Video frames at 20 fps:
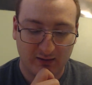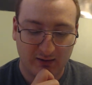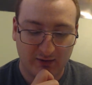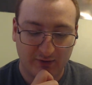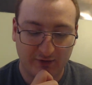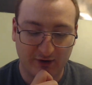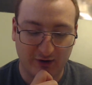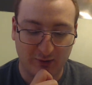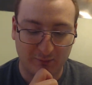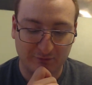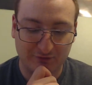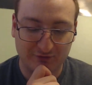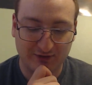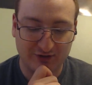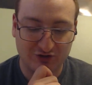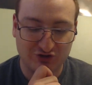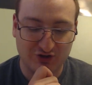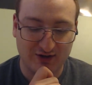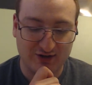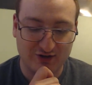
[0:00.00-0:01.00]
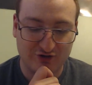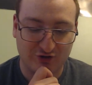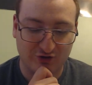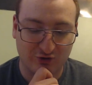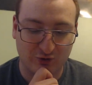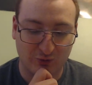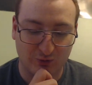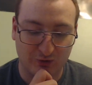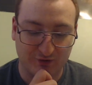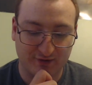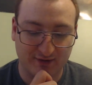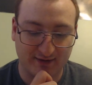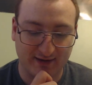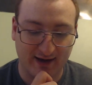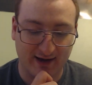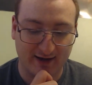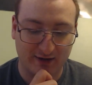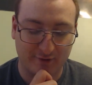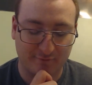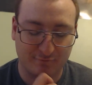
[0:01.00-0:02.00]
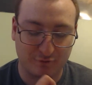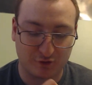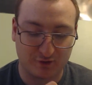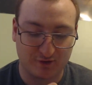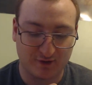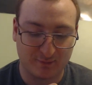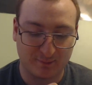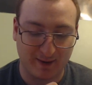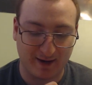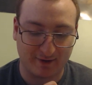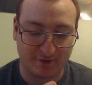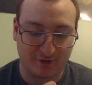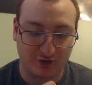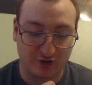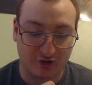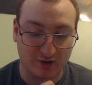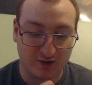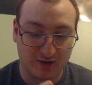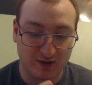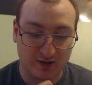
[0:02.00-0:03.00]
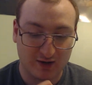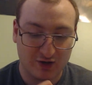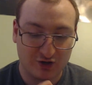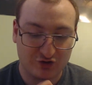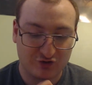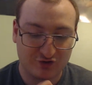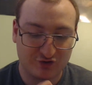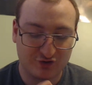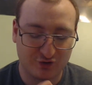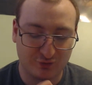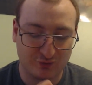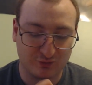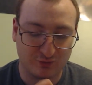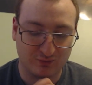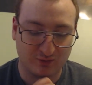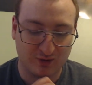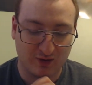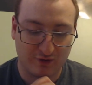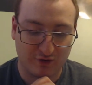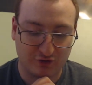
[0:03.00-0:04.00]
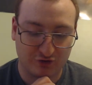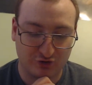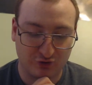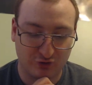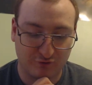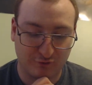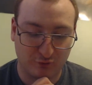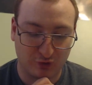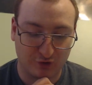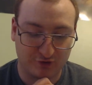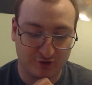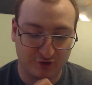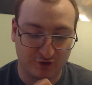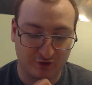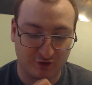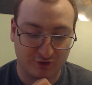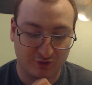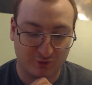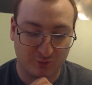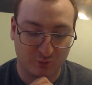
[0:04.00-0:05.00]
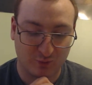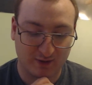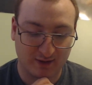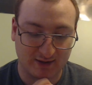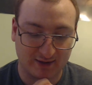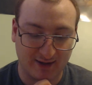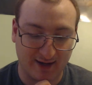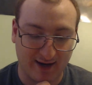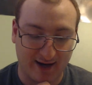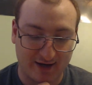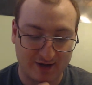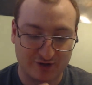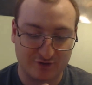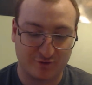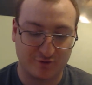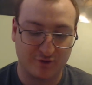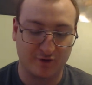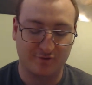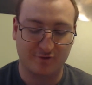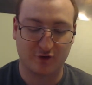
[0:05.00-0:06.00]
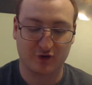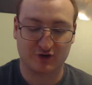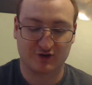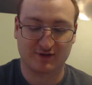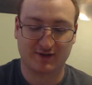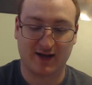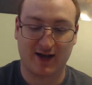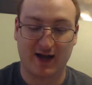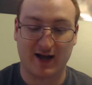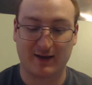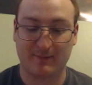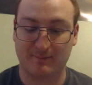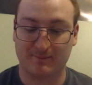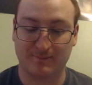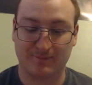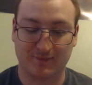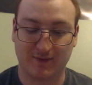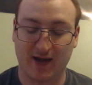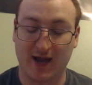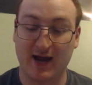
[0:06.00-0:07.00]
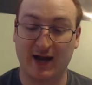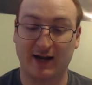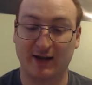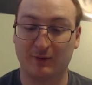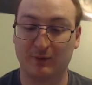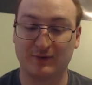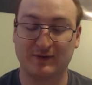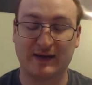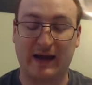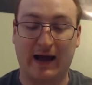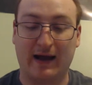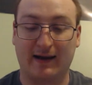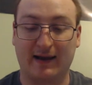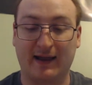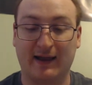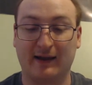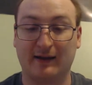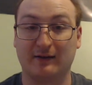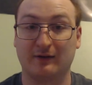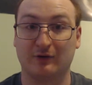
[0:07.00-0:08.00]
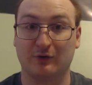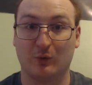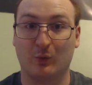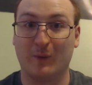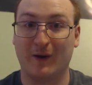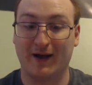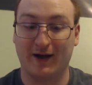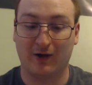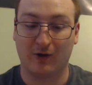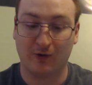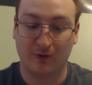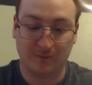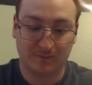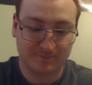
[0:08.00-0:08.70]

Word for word: The armed fleet changed their course and headed for Dismander. Soon the two forces would clash for the first time, and it would not end well.